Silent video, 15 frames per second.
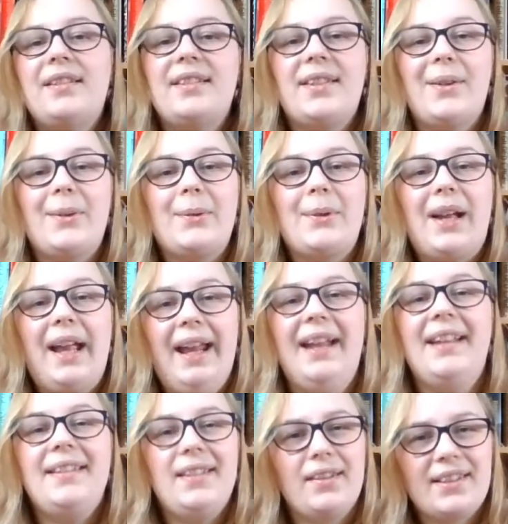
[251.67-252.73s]
So
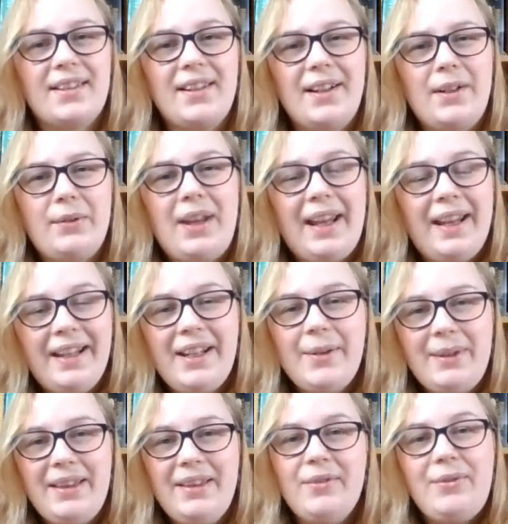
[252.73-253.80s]
it does kind of hit you
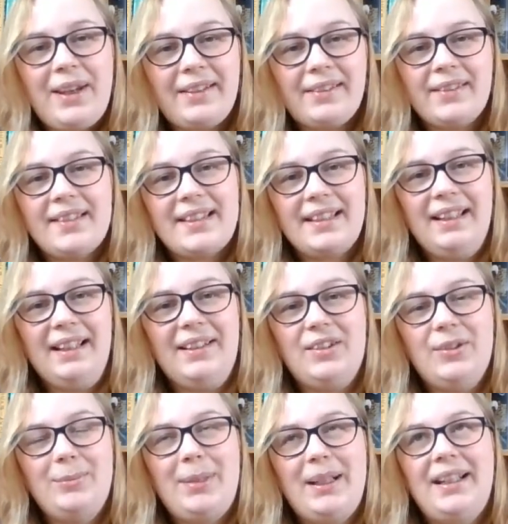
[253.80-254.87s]
in the feels a
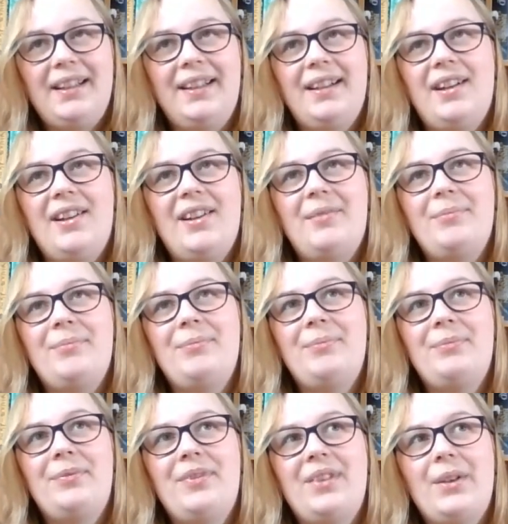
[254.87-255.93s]
little bit
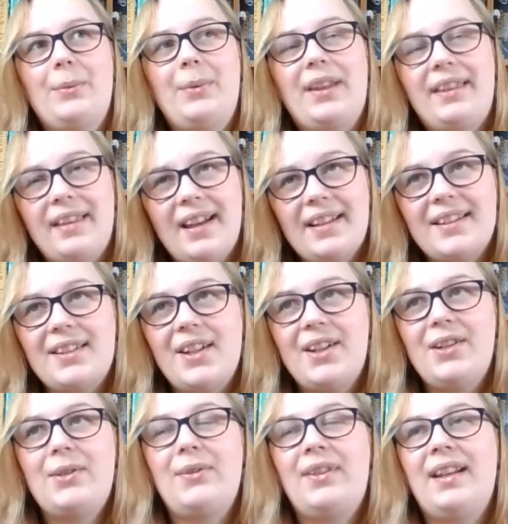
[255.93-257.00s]
with that
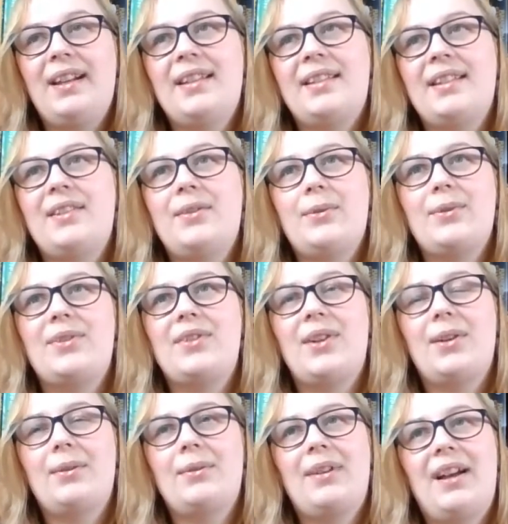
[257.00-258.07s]
side of things, and
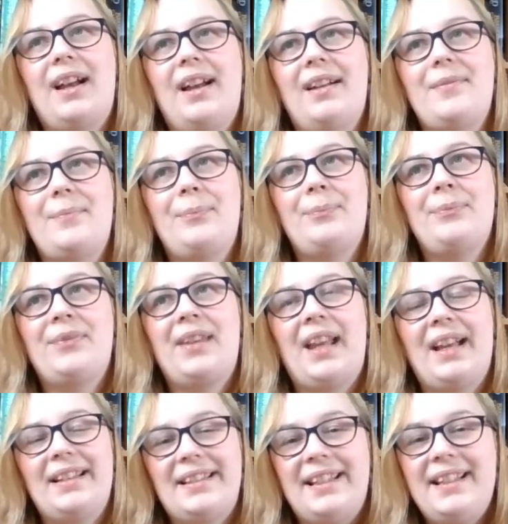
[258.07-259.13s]
also
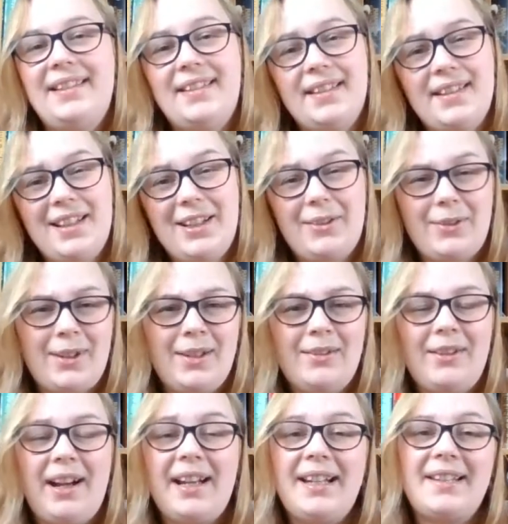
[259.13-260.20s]
as he
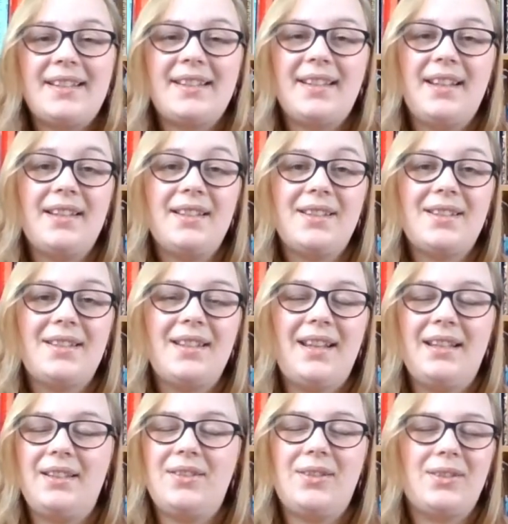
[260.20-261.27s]
deteriorates, it's
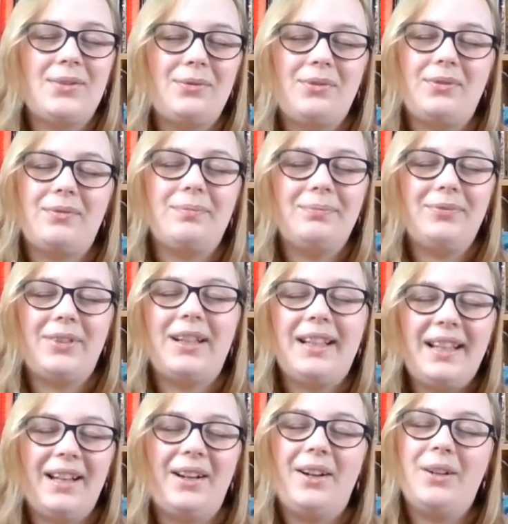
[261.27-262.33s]
just
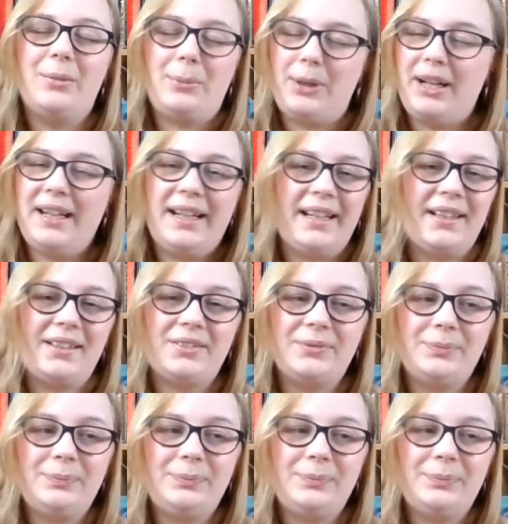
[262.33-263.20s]
really heartbreaking.